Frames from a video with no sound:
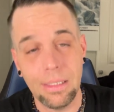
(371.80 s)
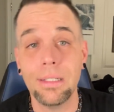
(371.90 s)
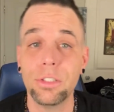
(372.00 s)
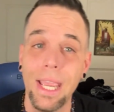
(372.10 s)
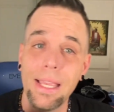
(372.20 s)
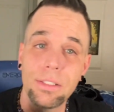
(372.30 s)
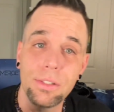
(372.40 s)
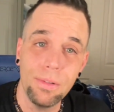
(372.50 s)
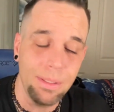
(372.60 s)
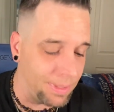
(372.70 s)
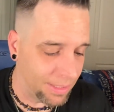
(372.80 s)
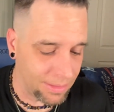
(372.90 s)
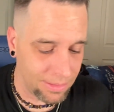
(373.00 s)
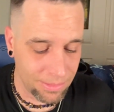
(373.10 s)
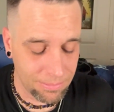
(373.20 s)
Jazz 3
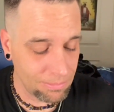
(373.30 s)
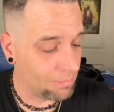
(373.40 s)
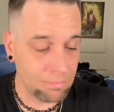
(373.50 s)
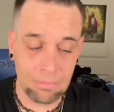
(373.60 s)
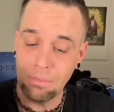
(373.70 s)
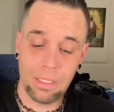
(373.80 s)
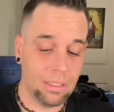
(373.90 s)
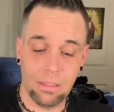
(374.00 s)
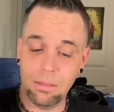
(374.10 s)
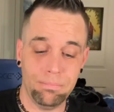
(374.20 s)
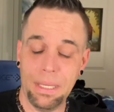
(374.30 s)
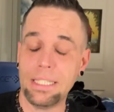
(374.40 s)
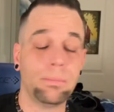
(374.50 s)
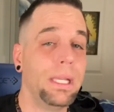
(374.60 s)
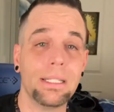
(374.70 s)
picks.
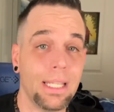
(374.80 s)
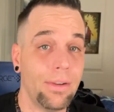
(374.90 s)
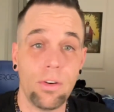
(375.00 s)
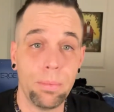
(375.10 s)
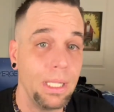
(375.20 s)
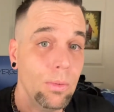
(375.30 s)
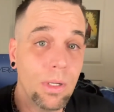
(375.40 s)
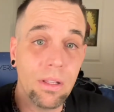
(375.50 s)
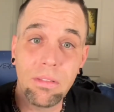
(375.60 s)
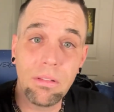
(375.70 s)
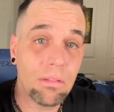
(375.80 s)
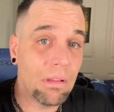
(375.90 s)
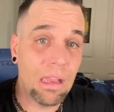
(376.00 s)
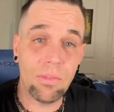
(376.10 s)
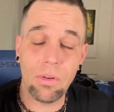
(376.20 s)
Best picks I've ever played with,
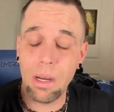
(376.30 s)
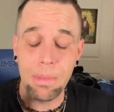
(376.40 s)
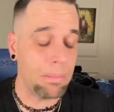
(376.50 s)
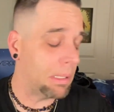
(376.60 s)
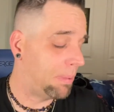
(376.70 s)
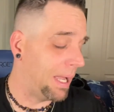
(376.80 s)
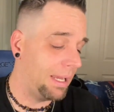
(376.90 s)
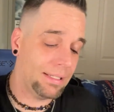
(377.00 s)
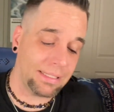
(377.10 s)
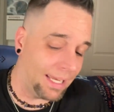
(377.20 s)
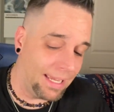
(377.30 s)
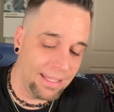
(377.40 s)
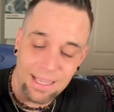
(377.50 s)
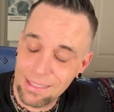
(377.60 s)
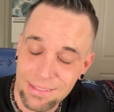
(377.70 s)
ever. I'm not being paid to say
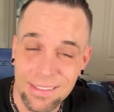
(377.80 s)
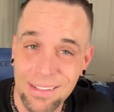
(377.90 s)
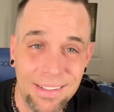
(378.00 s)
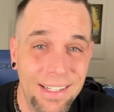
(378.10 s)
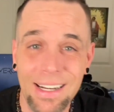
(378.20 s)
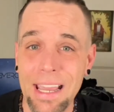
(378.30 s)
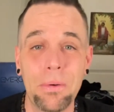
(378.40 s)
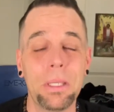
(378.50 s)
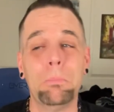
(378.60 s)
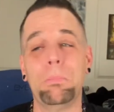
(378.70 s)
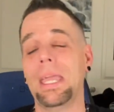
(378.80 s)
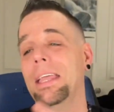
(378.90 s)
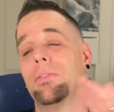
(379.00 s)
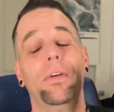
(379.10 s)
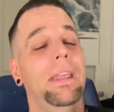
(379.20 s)
that, you know. I don't get
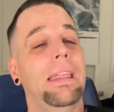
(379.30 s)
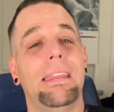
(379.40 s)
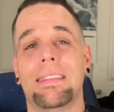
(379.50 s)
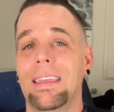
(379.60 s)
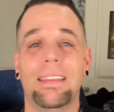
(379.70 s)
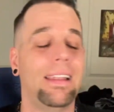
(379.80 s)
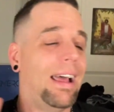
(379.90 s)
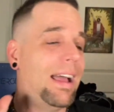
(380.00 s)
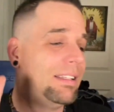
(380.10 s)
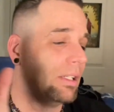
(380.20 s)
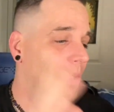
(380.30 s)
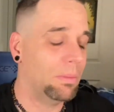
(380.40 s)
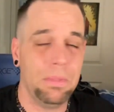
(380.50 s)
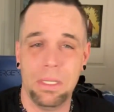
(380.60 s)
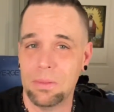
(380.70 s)
paid for anything that I do
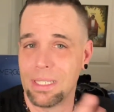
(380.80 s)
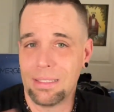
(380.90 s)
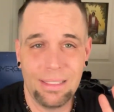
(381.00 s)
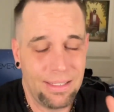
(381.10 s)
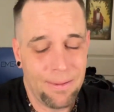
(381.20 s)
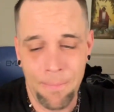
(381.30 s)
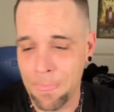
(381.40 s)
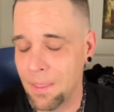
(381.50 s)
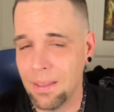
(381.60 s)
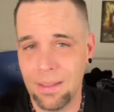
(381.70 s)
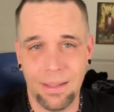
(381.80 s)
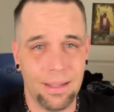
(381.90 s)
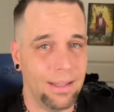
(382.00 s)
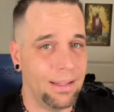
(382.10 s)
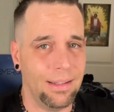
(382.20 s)
musically.
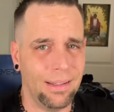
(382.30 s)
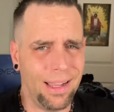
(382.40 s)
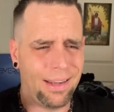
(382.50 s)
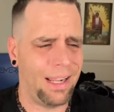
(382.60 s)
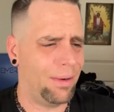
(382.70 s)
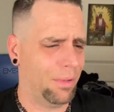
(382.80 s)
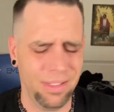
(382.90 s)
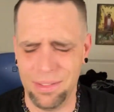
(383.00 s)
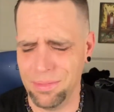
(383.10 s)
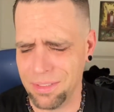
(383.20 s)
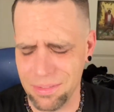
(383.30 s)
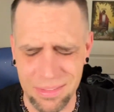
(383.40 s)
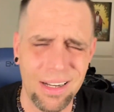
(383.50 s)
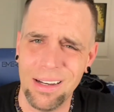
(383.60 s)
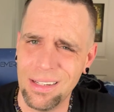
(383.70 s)
I wouldn't even, good
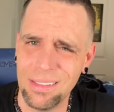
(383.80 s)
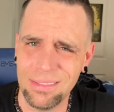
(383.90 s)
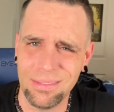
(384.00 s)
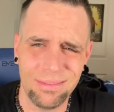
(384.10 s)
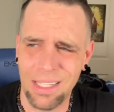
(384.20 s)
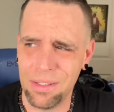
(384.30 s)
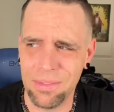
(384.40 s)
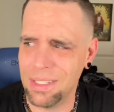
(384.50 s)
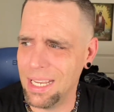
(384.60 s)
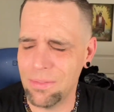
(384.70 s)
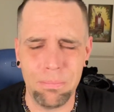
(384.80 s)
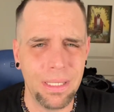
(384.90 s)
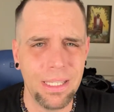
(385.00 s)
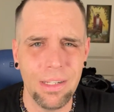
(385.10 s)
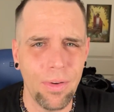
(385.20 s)
God, I don't even have a
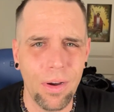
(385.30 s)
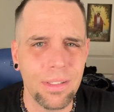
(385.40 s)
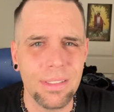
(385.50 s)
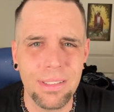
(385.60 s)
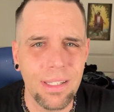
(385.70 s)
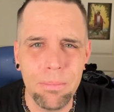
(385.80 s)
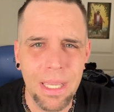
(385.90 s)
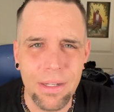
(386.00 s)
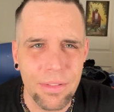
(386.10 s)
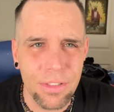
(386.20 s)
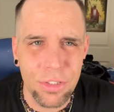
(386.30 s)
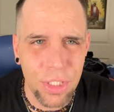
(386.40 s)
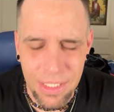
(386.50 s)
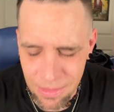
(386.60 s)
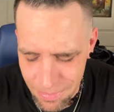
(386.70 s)
big enough audience to get paid on this
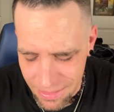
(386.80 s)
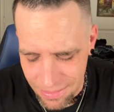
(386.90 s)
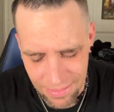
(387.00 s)
channel. But